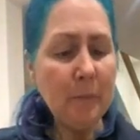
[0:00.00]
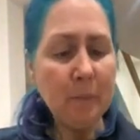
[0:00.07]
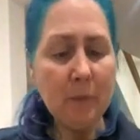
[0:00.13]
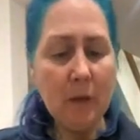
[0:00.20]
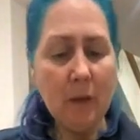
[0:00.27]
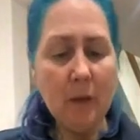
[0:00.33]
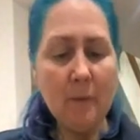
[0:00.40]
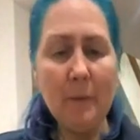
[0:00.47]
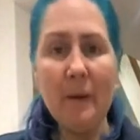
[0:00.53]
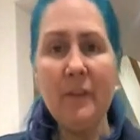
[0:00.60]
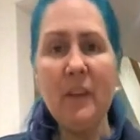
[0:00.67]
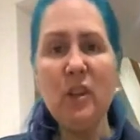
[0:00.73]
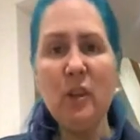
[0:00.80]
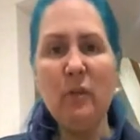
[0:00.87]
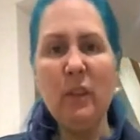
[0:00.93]
And
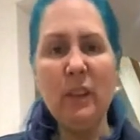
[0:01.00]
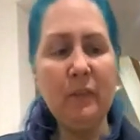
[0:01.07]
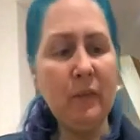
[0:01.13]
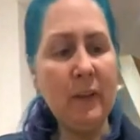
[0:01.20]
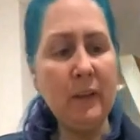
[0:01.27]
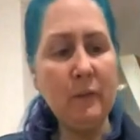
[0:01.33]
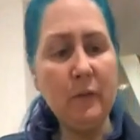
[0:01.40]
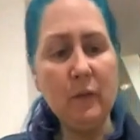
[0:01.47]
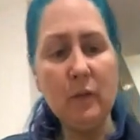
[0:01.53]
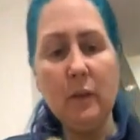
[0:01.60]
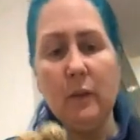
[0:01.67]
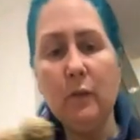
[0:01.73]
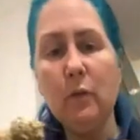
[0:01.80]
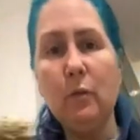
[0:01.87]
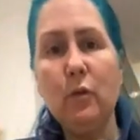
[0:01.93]
they're generally flavoured. And
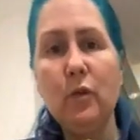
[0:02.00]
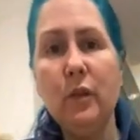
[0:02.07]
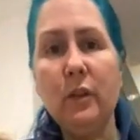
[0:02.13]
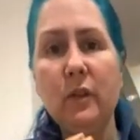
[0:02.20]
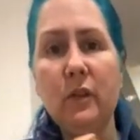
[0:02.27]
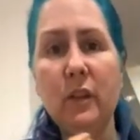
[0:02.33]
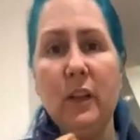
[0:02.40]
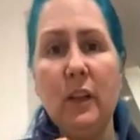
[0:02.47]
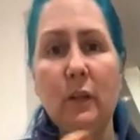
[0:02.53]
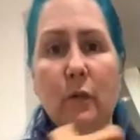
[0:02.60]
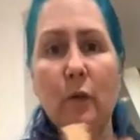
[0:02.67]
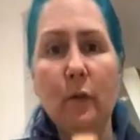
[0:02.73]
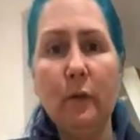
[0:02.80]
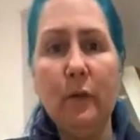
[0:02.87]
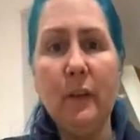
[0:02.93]
of course, you can see you've
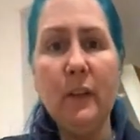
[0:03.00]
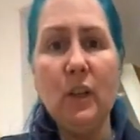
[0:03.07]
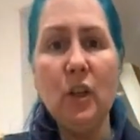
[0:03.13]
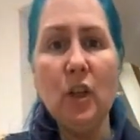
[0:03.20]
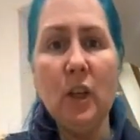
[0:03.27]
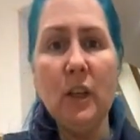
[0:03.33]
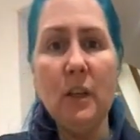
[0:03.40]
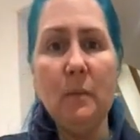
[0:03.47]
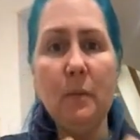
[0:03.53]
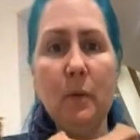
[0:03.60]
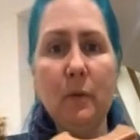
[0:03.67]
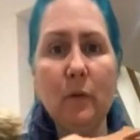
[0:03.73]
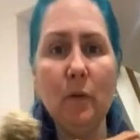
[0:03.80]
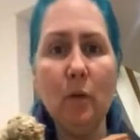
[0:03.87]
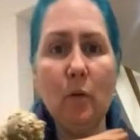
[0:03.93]
got the funny shape,
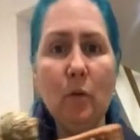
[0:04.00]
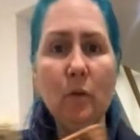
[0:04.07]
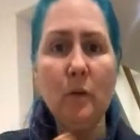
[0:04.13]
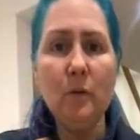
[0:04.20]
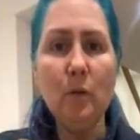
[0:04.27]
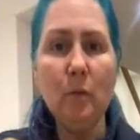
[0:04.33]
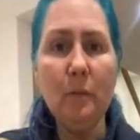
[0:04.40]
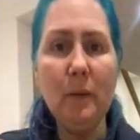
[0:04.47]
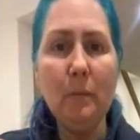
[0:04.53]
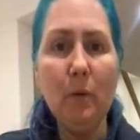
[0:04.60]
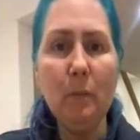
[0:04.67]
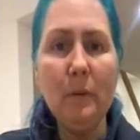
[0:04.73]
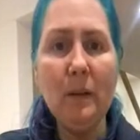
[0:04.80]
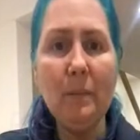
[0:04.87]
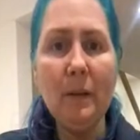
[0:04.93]
you've got all the knobbly
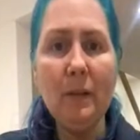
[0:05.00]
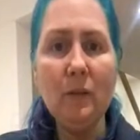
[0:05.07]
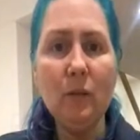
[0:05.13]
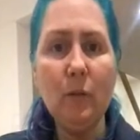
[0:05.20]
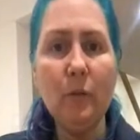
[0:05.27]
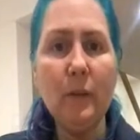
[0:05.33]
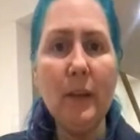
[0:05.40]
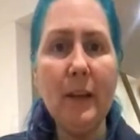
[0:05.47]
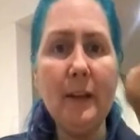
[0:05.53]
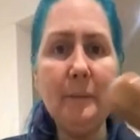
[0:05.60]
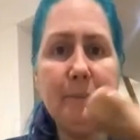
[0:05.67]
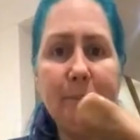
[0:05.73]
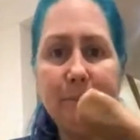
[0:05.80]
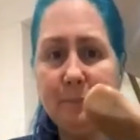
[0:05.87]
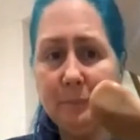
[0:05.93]
bobbly bits on there.
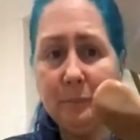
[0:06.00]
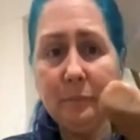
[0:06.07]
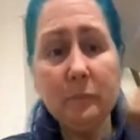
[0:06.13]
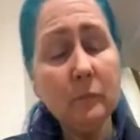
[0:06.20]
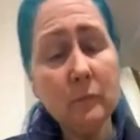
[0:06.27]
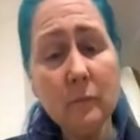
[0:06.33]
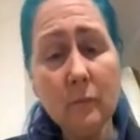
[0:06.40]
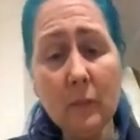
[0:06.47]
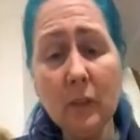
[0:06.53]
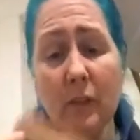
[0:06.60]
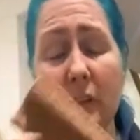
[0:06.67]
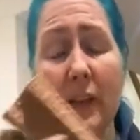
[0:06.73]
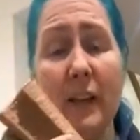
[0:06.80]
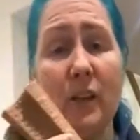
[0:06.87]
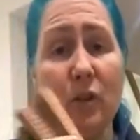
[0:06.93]
So
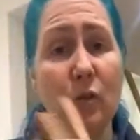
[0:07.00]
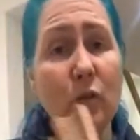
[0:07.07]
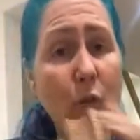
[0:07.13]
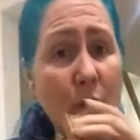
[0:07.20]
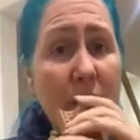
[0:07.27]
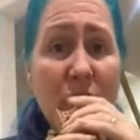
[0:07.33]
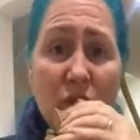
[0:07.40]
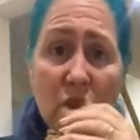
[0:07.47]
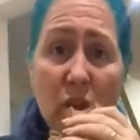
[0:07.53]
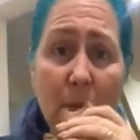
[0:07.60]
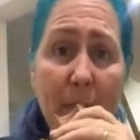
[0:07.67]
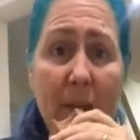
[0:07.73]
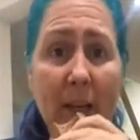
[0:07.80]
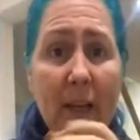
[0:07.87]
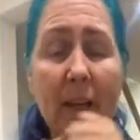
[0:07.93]
that as your dog is
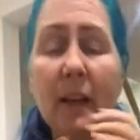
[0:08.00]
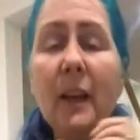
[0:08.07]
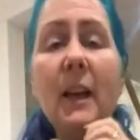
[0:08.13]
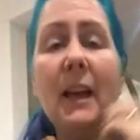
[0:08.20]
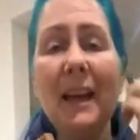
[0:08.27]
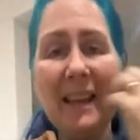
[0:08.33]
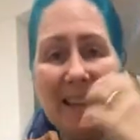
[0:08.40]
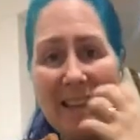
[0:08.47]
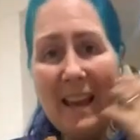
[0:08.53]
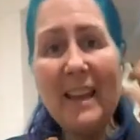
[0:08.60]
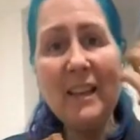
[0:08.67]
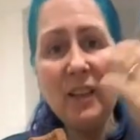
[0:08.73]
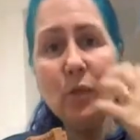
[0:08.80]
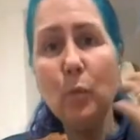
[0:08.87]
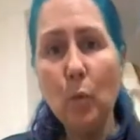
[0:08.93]
chewing it, again,
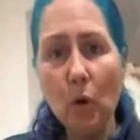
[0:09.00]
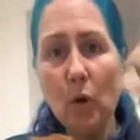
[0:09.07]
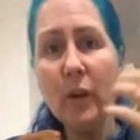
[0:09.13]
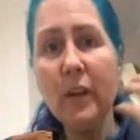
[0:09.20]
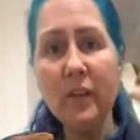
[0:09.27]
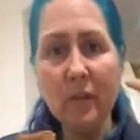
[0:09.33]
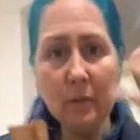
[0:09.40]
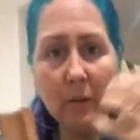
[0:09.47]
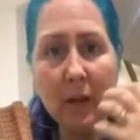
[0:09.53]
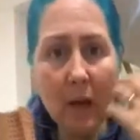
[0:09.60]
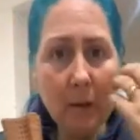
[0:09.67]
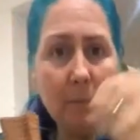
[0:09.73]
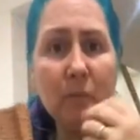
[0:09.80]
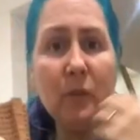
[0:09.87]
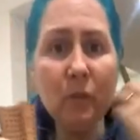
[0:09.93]
it's working the
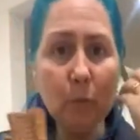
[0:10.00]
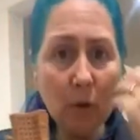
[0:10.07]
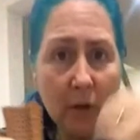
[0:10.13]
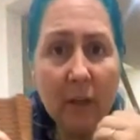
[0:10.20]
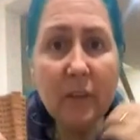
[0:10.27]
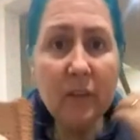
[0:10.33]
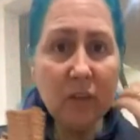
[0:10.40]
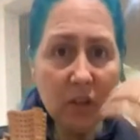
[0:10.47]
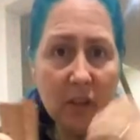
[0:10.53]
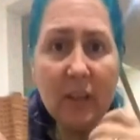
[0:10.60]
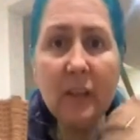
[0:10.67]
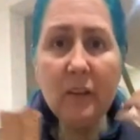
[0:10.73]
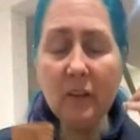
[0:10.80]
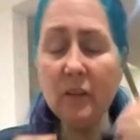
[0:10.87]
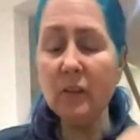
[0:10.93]
gums, it's working the
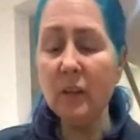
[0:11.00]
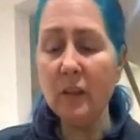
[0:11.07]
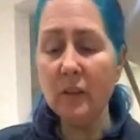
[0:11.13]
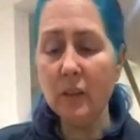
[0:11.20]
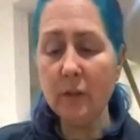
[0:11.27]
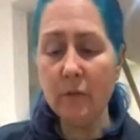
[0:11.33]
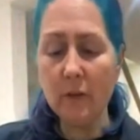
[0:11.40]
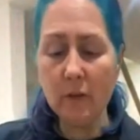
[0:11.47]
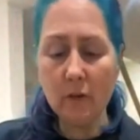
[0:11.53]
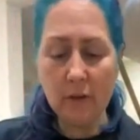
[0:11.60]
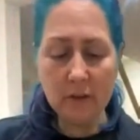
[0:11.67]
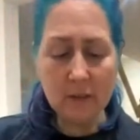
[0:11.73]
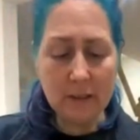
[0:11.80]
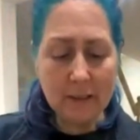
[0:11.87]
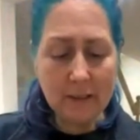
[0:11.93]
teeth, it's giving a
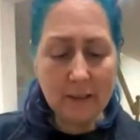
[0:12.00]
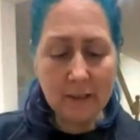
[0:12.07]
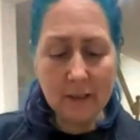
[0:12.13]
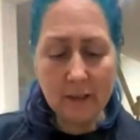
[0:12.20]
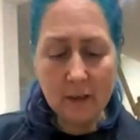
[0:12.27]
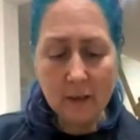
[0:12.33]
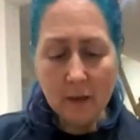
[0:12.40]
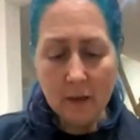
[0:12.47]
nice cleaning